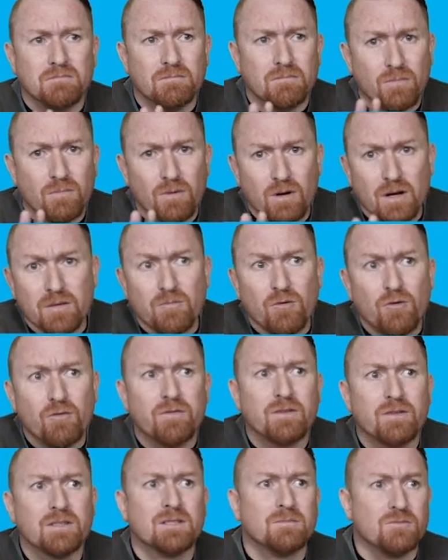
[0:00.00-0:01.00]

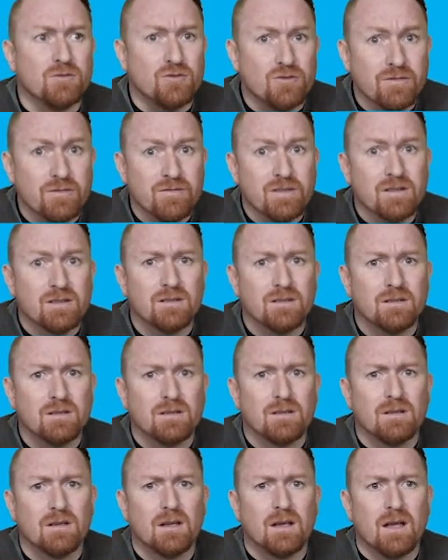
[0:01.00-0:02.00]
polymorphism driven
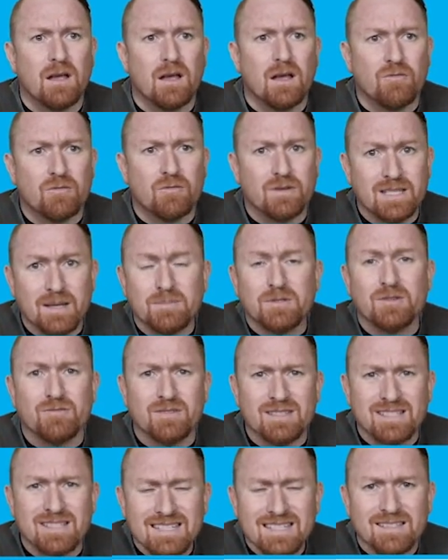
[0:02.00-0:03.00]
receptor
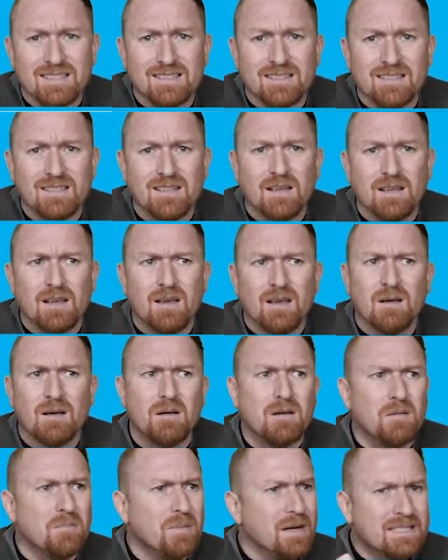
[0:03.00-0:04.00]
resistance
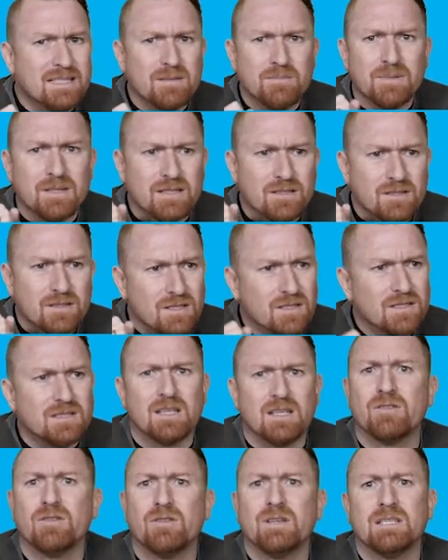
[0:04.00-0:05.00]
by simply just
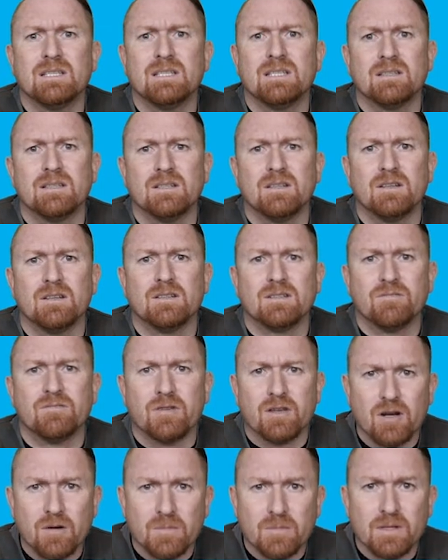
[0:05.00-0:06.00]
increasing the dose of
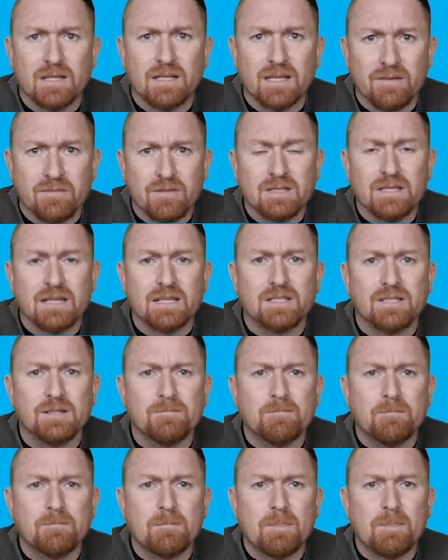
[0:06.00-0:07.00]
recombinant FSH.
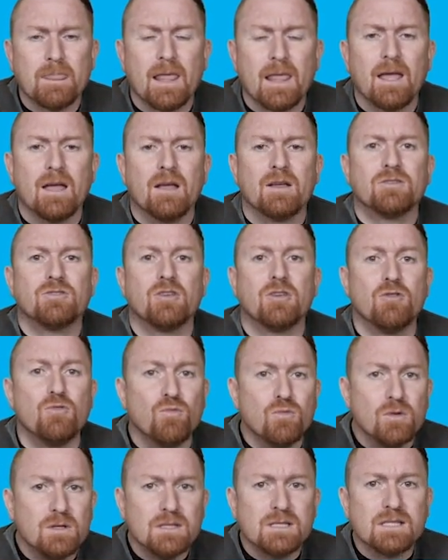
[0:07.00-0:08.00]
So you
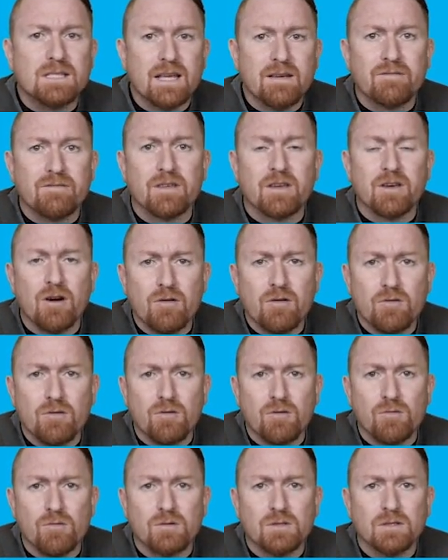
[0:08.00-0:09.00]
will save the
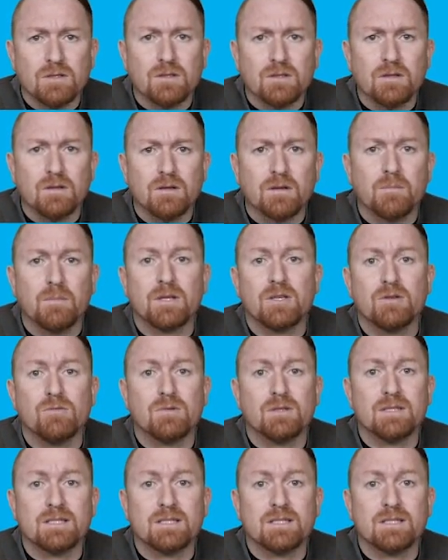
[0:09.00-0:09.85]
cohort, but you will